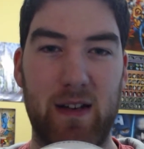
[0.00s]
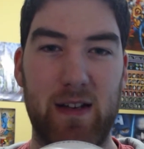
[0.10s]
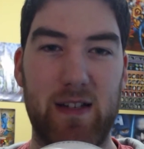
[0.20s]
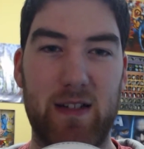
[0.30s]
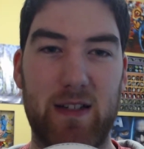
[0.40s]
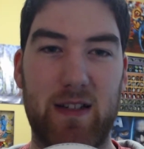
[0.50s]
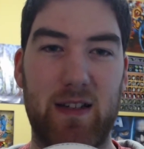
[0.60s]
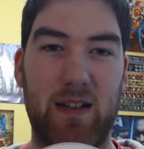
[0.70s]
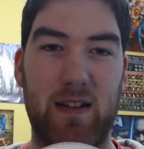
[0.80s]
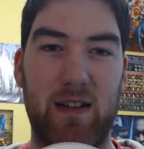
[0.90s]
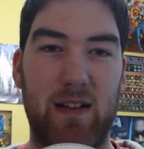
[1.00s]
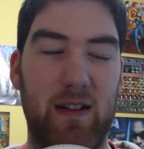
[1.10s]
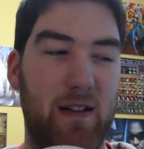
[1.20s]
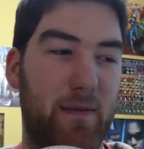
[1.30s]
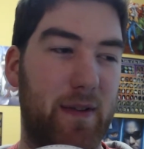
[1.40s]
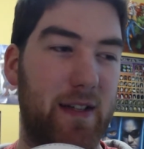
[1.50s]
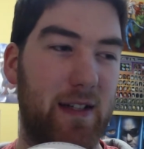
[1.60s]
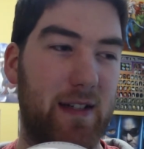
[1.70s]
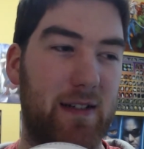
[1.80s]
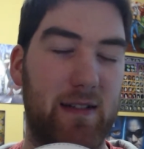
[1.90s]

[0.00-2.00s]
He's the